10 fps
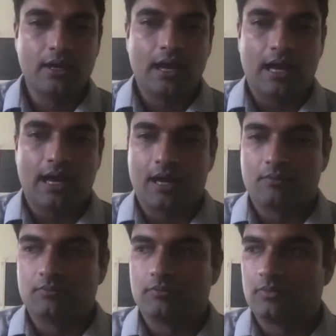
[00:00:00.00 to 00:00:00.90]

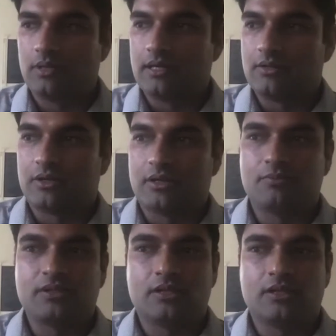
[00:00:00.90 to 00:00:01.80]
Um, in
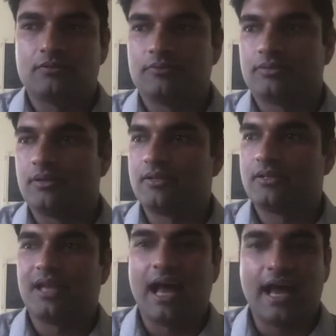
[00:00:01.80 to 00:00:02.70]
terms of
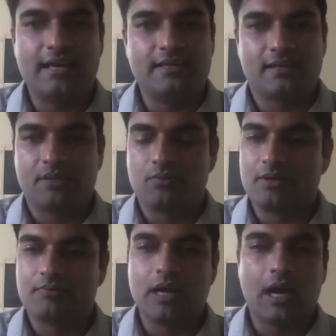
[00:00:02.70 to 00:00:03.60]
size, I mean,
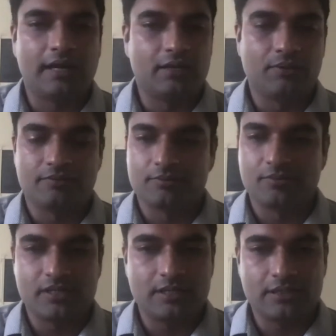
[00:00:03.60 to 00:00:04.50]
we've gone anywhere from
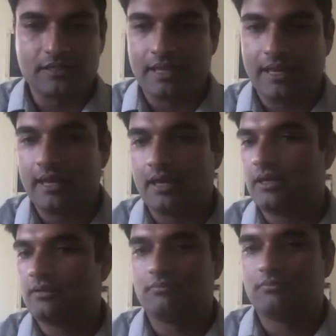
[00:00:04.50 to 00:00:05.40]
Series
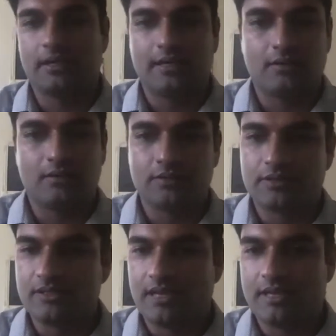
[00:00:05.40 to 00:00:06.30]
A, uh, early
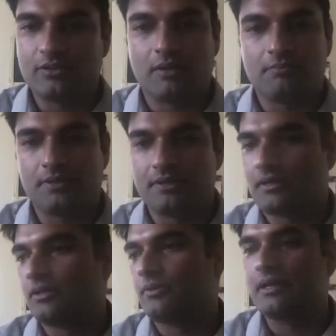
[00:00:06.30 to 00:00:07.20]
stage companies,
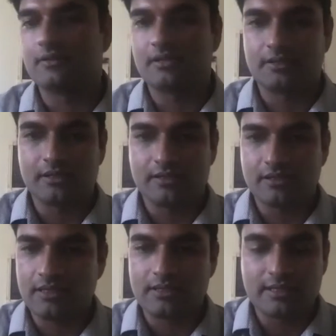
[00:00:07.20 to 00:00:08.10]
all the way to Series
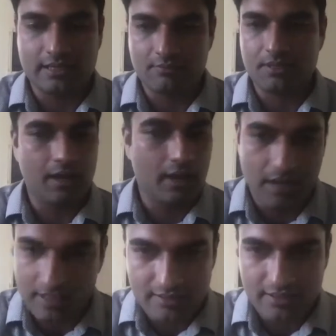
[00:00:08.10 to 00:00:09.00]
C, D, and
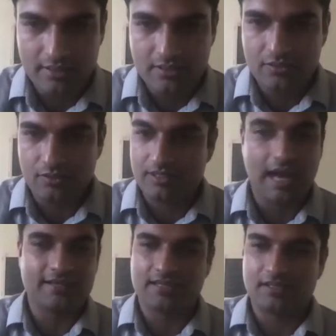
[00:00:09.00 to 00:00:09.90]
beyond. So
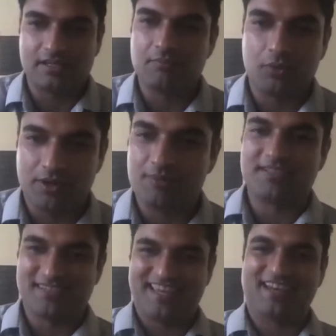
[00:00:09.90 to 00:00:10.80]
size isn't important
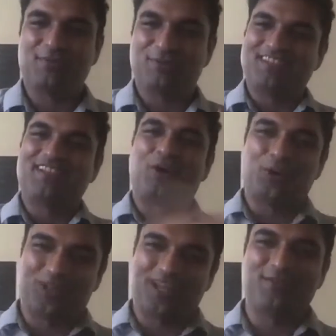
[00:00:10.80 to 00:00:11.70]
because again, we've seen the
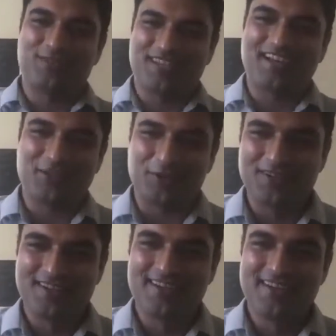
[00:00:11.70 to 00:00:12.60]
whole life cycle.
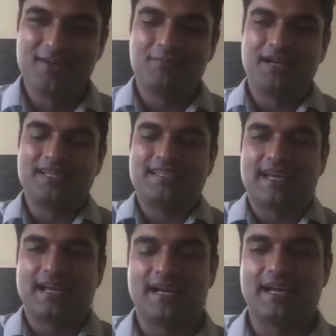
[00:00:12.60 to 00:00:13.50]
Gotcha.
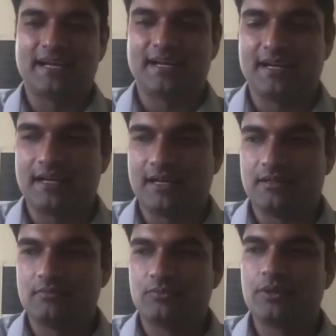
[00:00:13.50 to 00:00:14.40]
But uh,
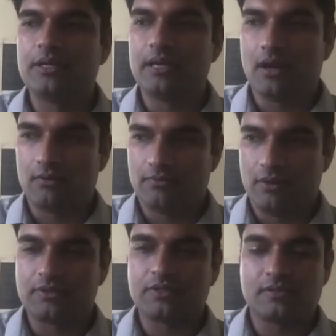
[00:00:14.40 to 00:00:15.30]
uh really, our
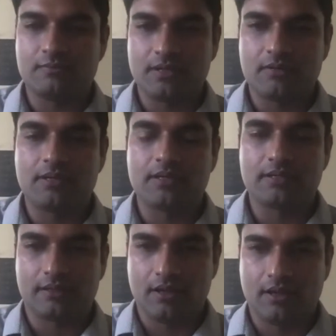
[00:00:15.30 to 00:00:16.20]
focus is B2B
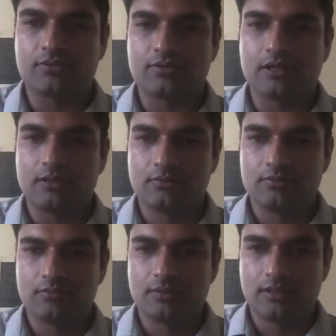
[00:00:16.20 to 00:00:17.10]
technology
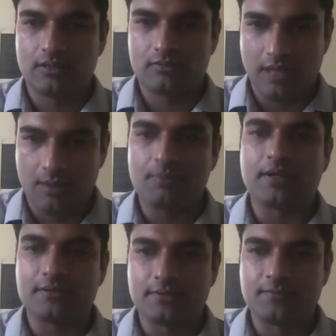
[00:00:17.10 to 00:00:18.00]

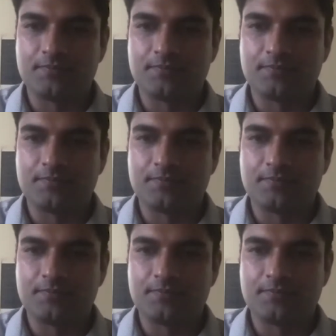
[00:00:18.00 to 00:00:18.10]
companies.